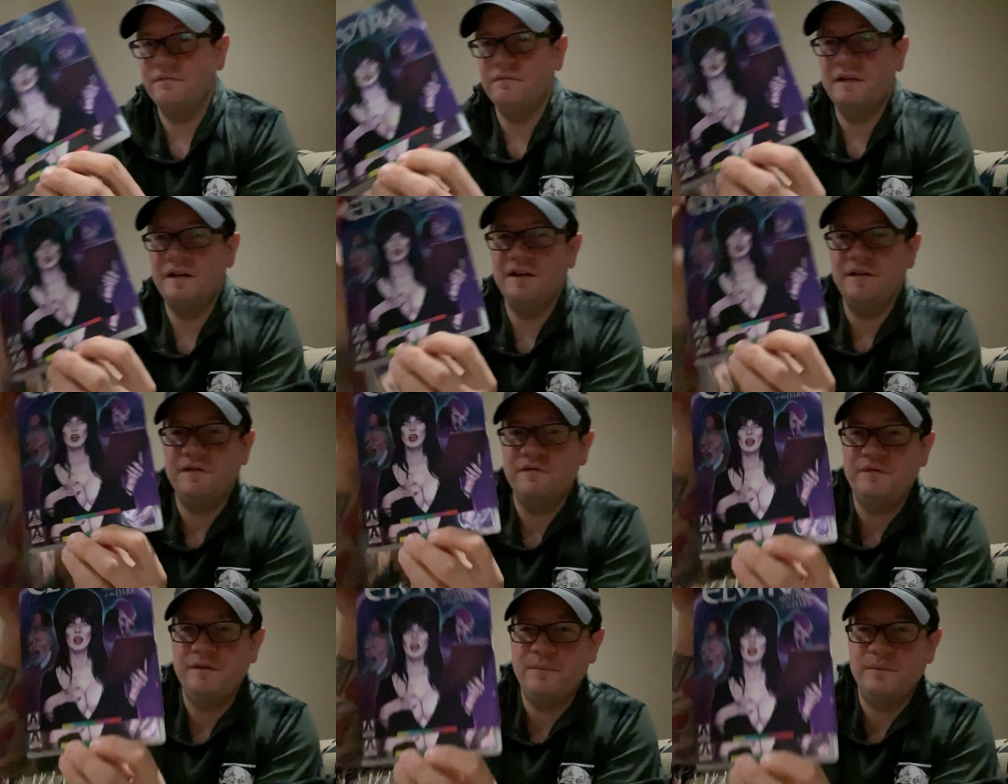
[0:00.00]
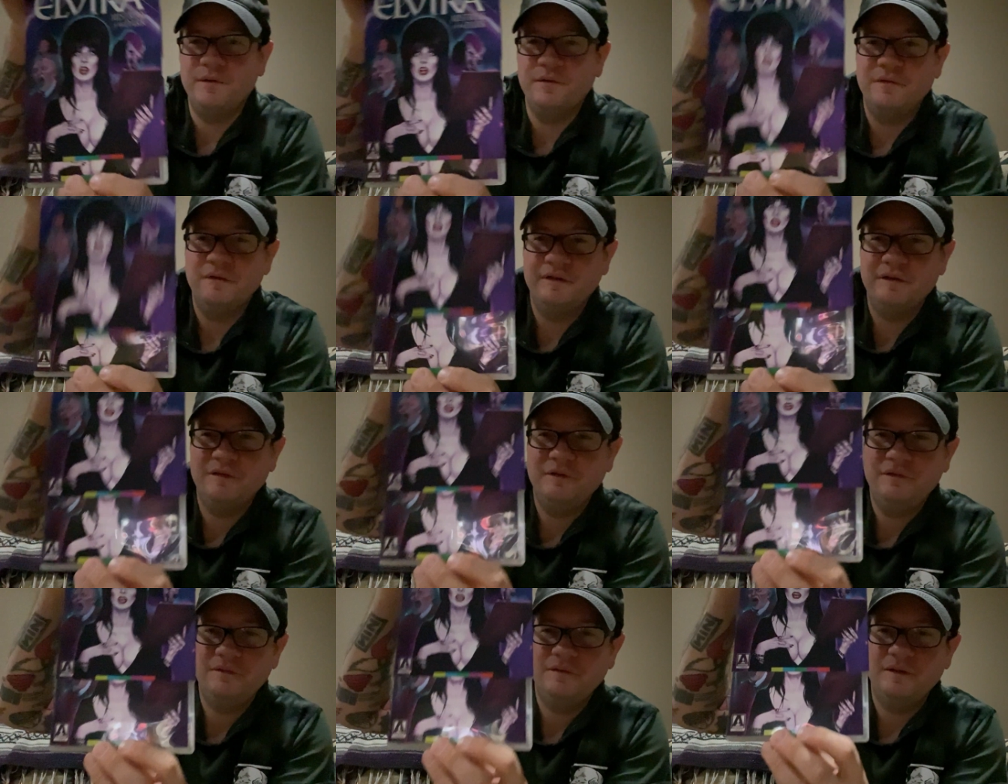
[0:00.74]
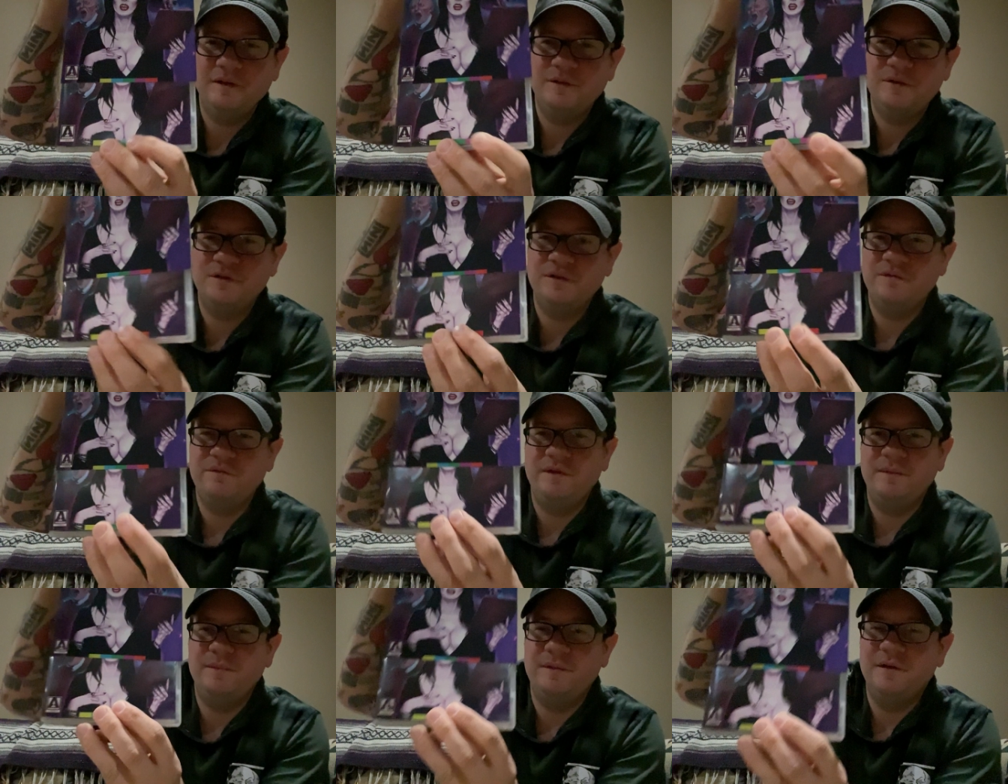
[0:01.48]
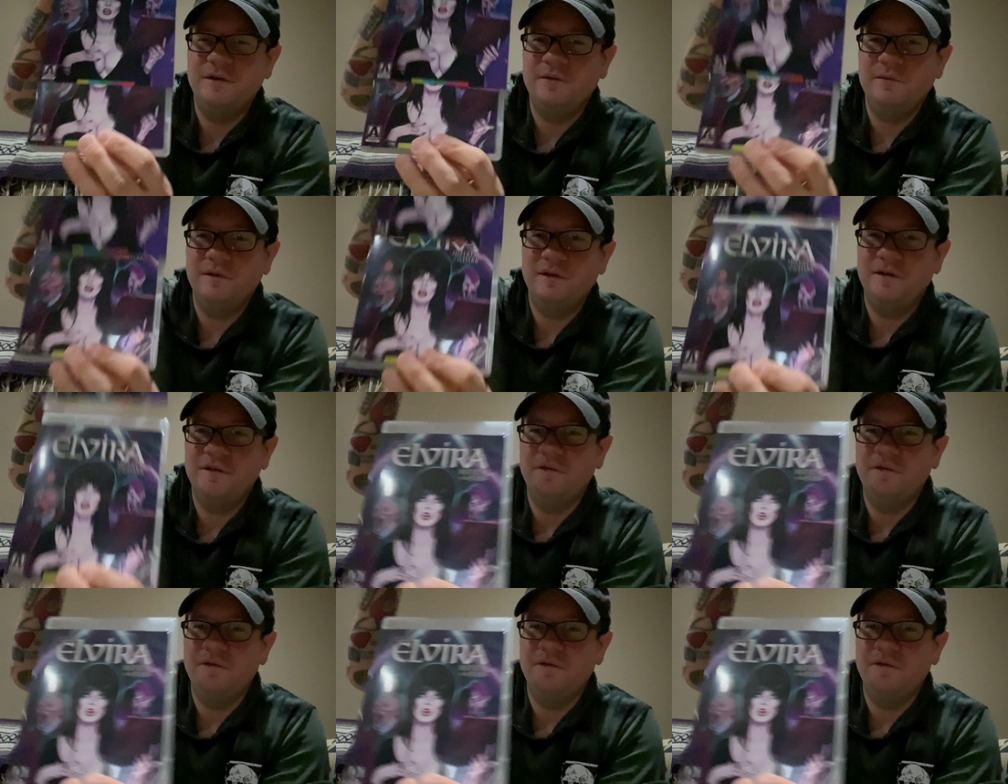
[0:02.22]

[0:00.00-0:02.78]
I didn't flip it around. I should flip the artwork